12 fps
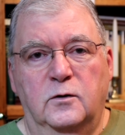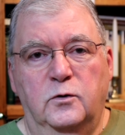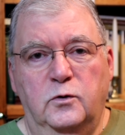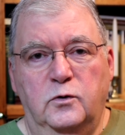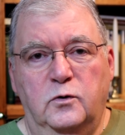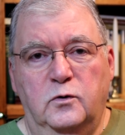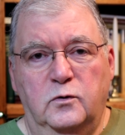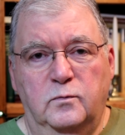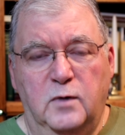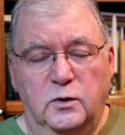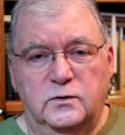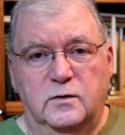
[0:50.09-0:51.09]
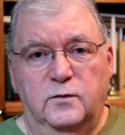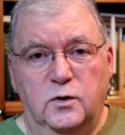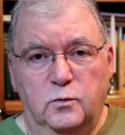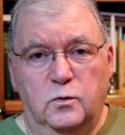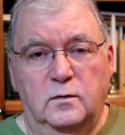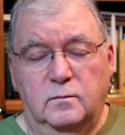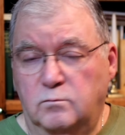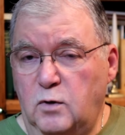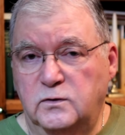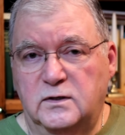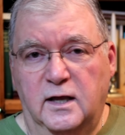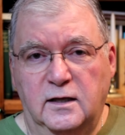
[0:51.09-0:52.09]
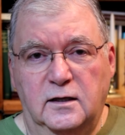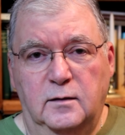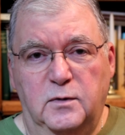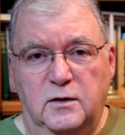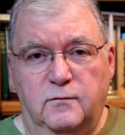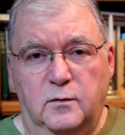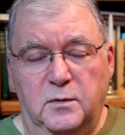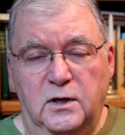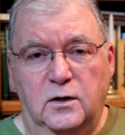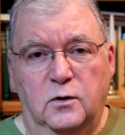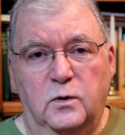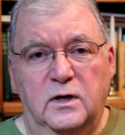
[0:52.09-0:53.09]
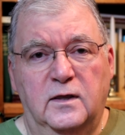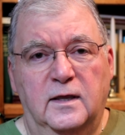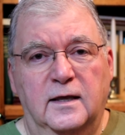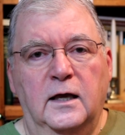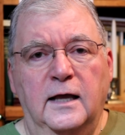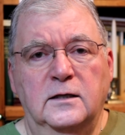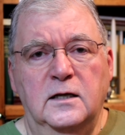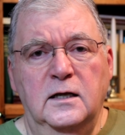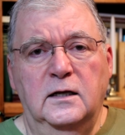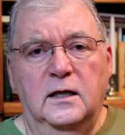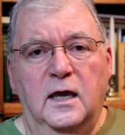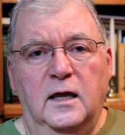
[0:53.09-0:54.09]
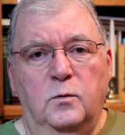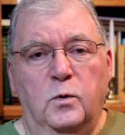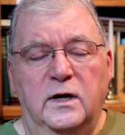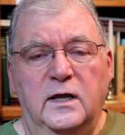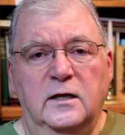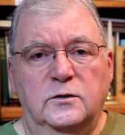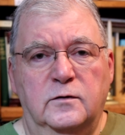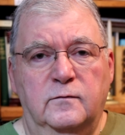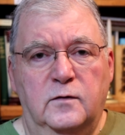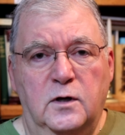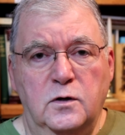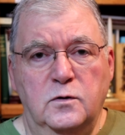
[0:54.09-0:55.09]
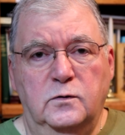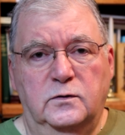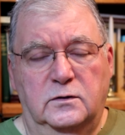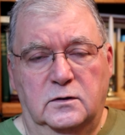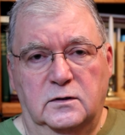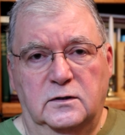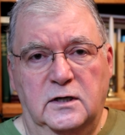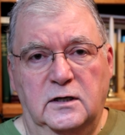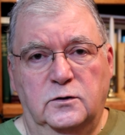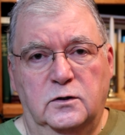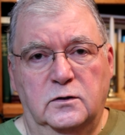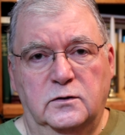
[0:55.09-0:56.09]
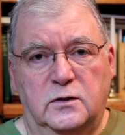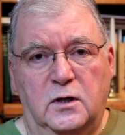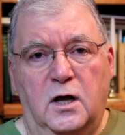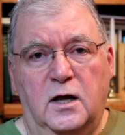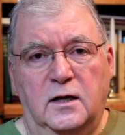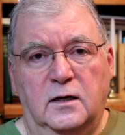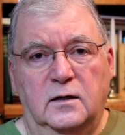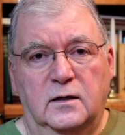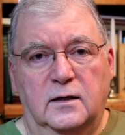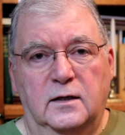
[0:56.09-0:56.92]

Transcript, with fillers: who most of you will most likely be familiar with, and to indicate what each of those teachers thought